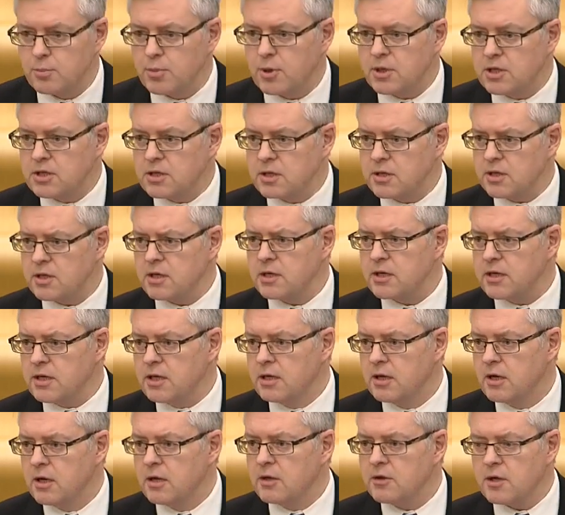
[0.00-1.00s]
But
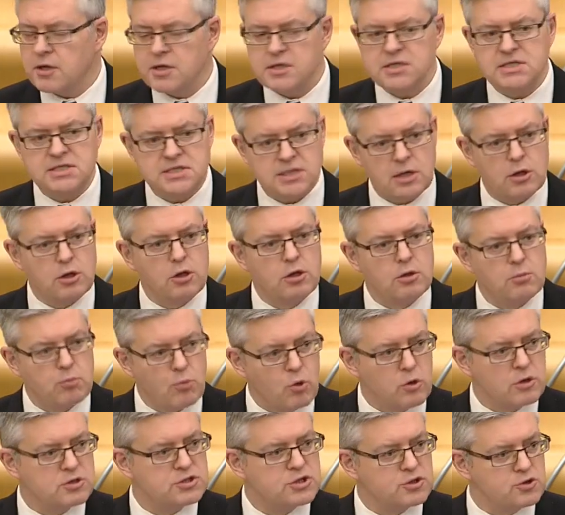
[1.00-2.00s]
clearly, there is still
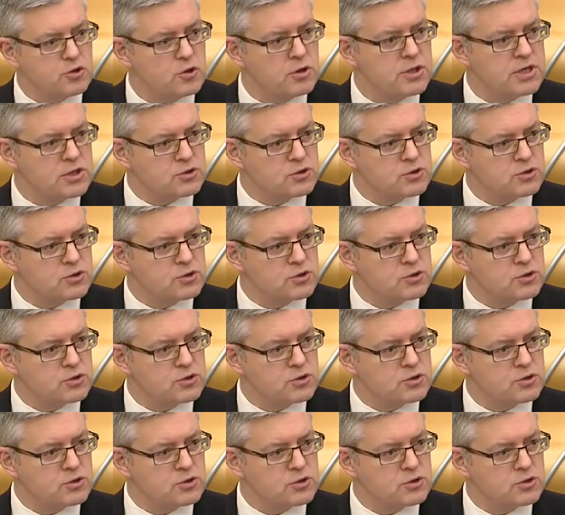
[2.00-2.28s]
more to do,